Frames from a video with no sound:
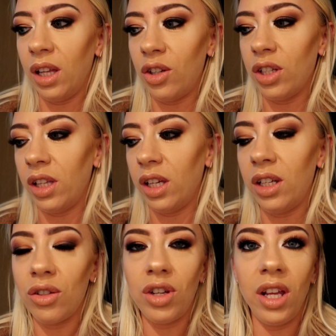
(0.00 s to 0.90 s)
I literally
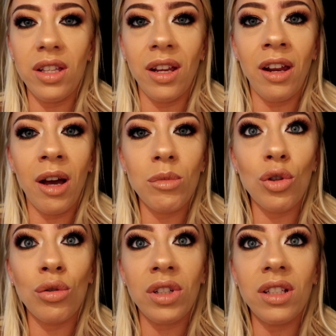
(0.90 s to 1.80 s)
like trained and
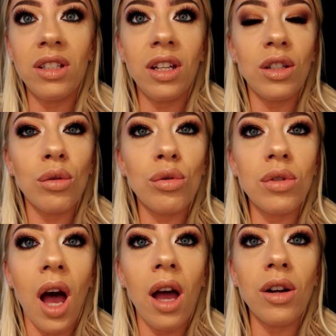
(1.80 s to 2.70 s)
napped all day today because I was
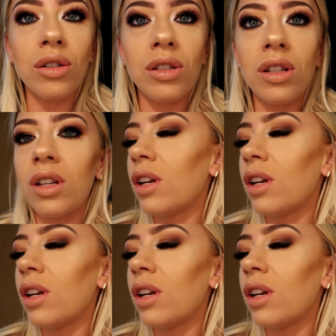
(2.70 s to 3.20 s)
so tired.